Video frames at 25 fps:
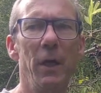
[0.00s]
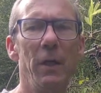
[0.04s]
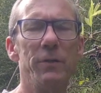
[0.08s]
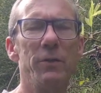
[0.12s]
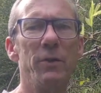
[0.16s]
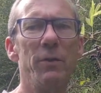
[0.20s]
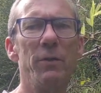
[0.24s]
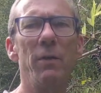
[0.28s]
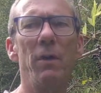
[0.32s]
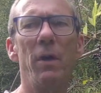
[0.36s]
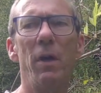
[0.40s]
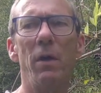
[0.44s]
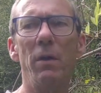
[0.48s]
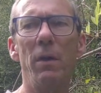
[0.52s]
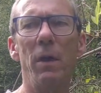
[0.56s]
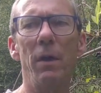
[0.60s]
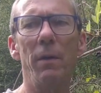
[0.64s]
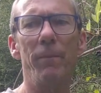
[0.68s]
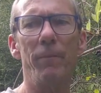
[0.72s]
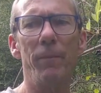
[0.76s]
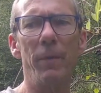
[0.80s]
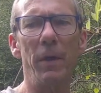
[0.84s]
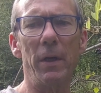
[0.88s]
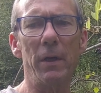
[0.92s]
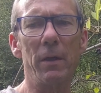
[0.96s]
So there are
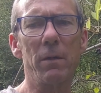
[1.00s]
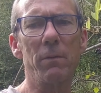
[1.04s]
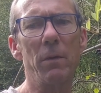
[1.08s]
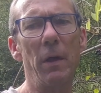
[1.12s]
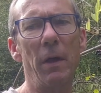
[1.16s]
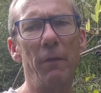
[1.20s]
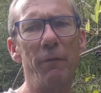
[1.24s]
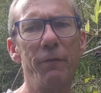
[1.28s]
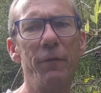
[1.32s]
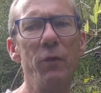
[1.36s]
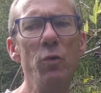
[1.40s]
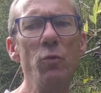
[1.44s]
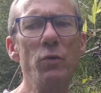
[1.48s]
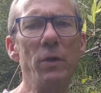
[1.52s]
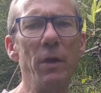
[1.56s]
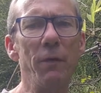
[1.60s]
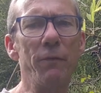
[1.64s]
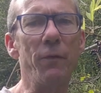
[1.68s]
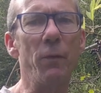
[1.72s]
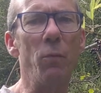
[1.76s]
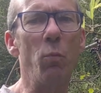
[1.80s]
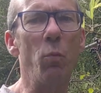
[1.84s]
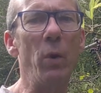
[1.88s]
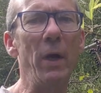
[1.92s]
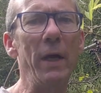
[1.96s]
a few
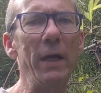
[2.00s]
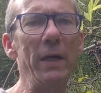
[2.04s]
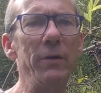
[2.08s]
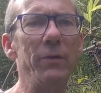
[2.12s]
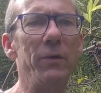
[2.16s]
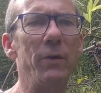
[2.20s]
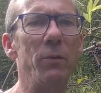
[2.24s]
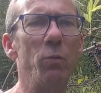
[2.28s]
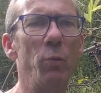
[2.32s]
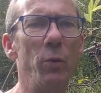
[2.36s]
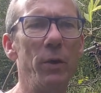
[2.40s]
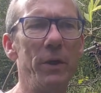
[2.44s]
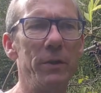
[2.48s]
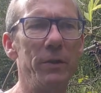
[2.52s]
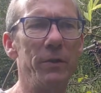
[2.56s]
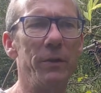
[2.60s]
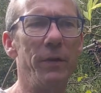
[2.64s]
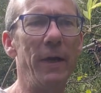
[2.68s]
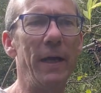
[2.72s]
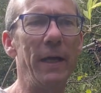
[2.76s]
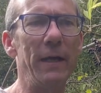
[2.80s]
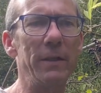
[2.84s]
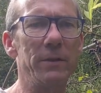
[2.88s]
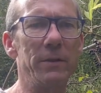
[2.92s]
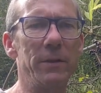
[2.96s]
different ways in which
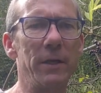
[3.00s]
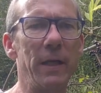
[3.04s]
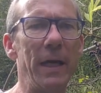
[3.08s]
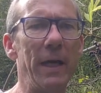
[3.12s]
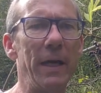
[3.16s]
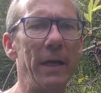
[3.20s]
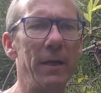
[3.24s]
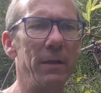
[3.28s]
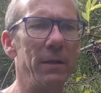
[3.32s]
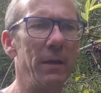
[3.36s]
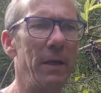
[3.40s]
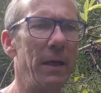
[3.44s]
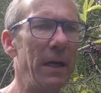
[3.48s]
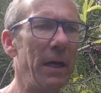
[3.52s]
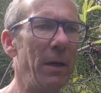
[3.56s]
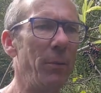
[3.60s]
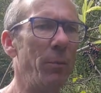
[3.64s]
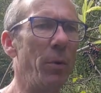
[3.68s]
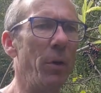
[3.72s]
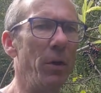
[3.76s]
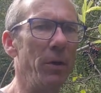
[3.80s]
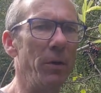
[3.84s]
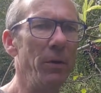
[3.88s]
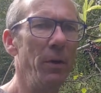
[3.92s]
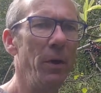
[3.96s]
that can
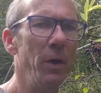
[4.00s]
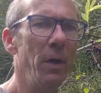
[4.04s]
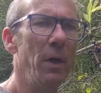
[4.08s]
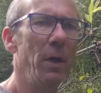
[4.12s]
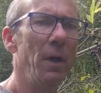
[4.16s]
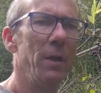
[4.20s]
happen.